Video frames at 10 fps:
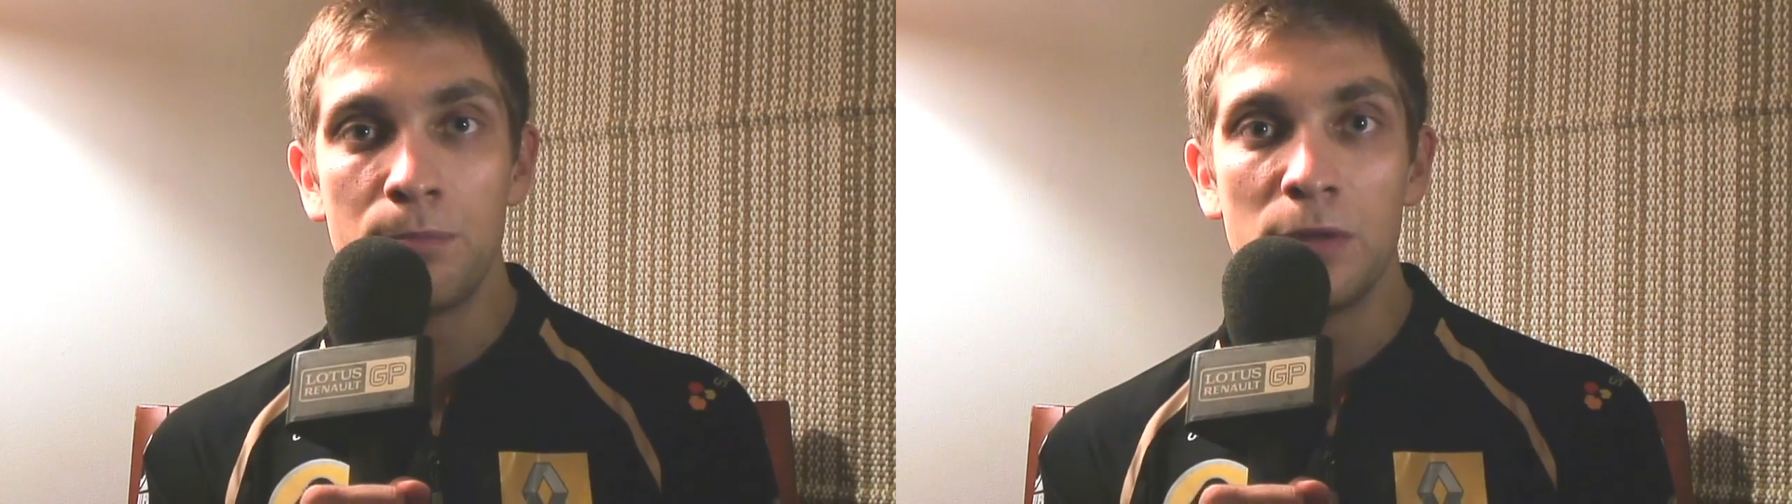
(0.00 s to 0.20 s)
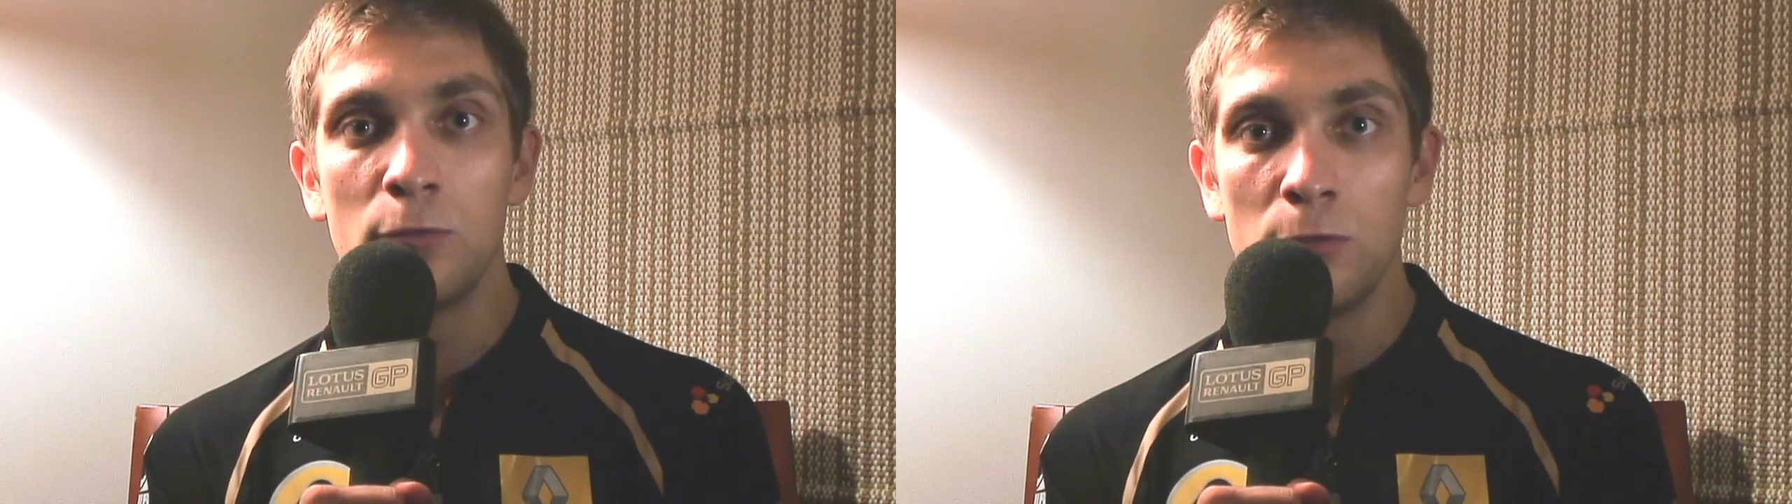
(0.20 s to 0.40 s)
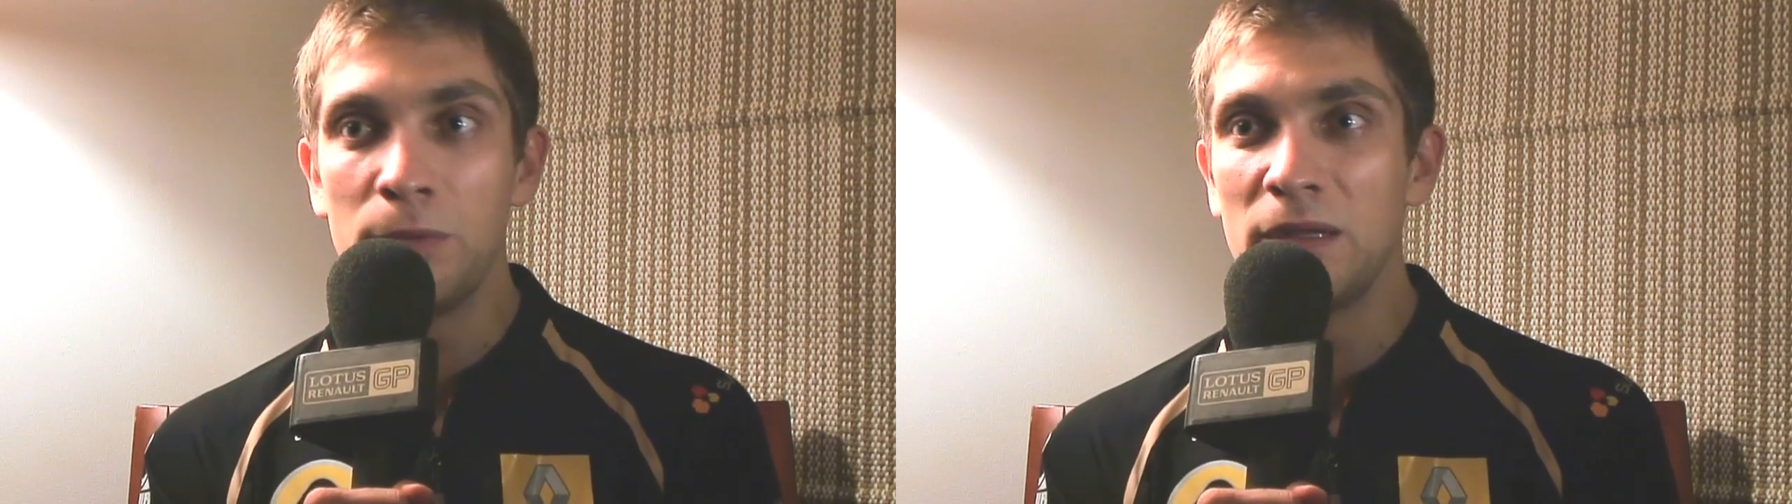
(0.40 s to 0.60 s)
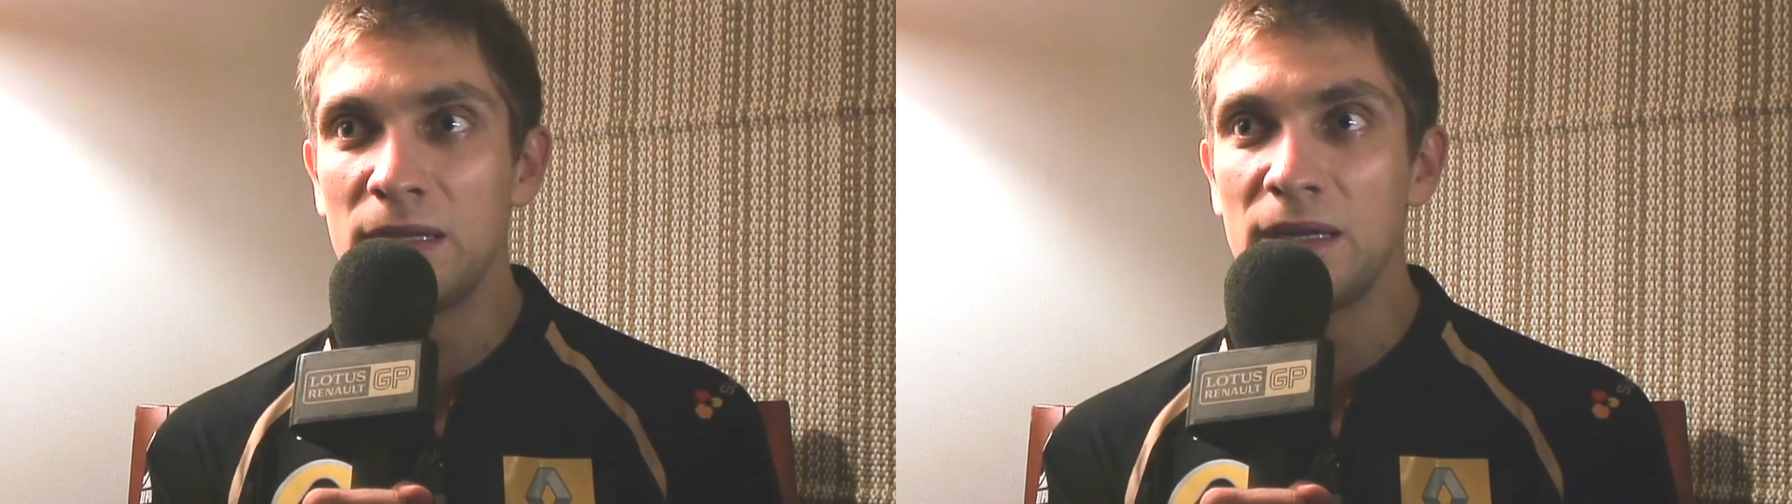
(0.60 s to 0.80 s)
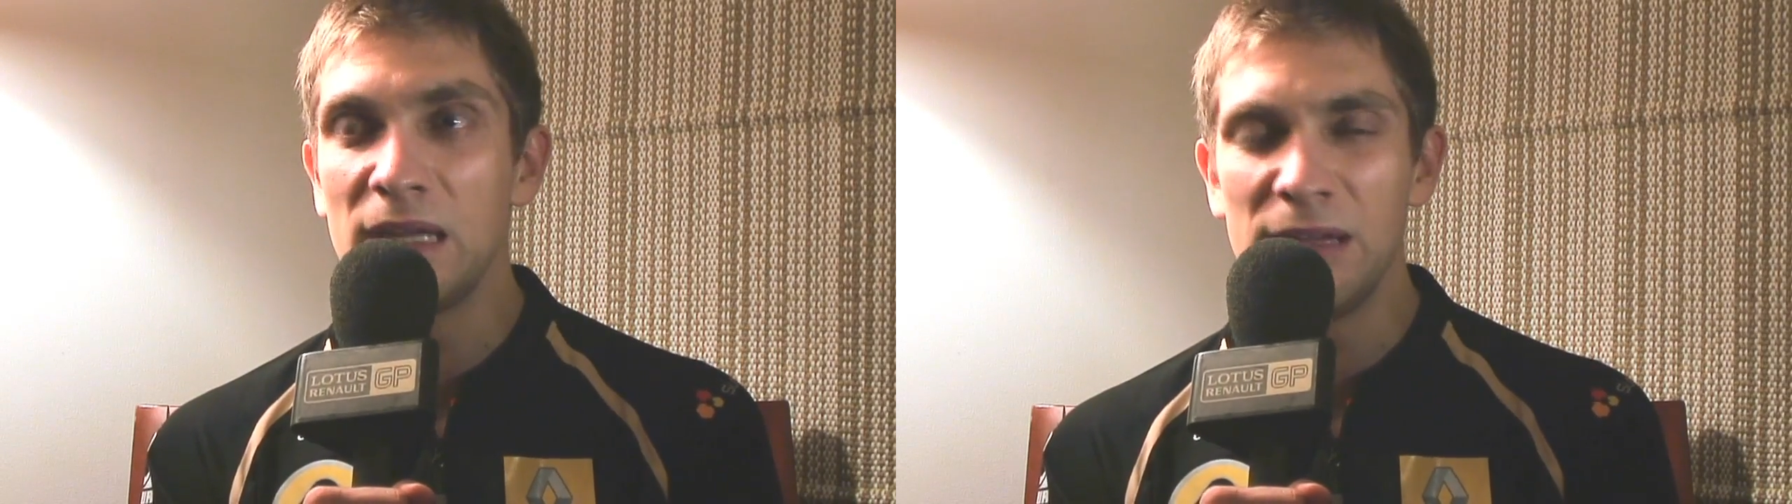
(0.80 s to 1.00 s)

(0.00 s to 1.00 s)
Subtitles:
P2, P3,